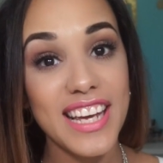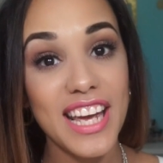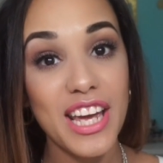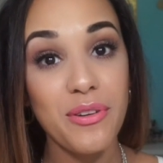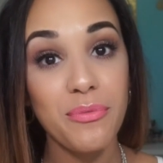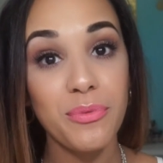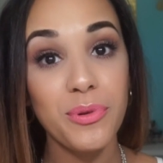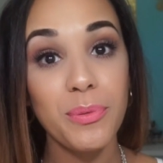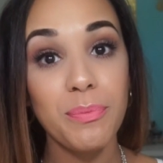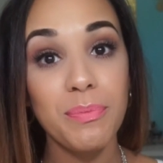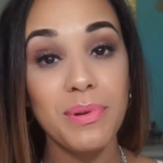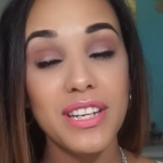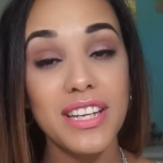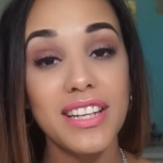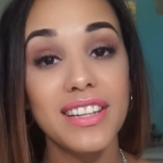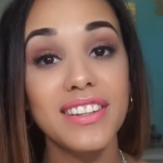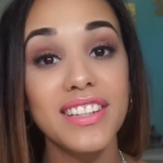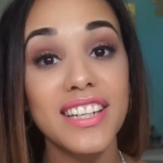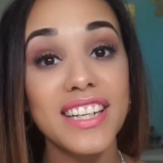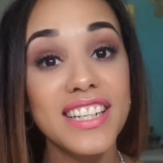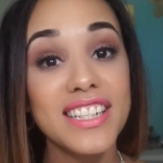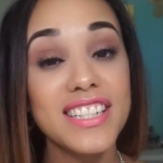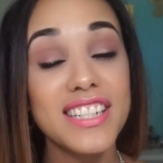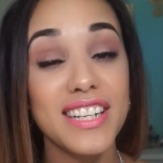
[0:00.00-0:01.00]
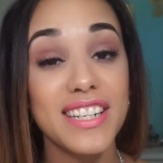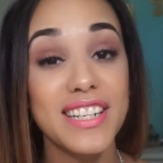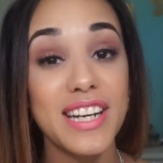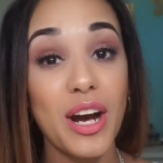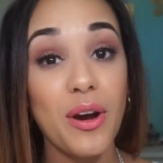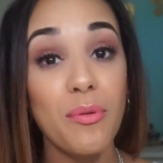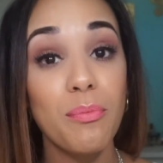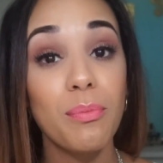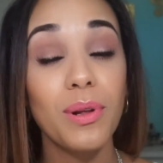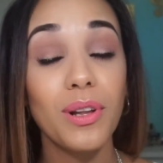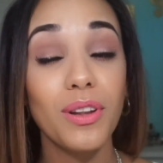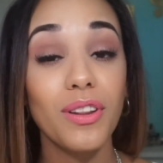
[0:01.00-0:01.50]
It will be linked
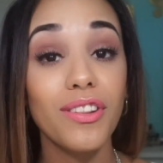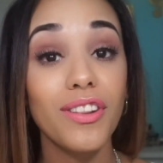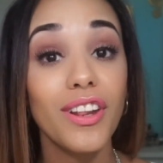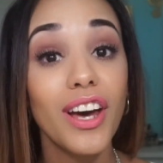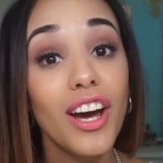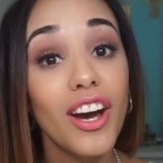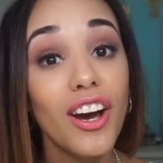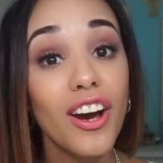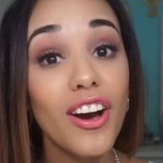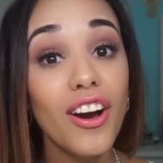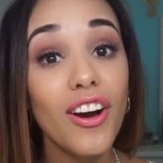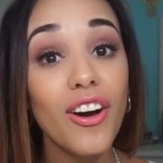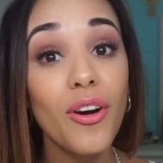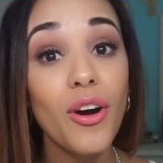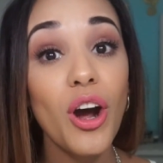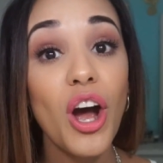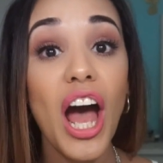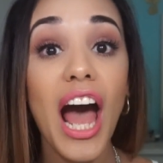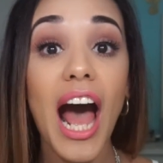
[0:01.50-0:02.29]
down below.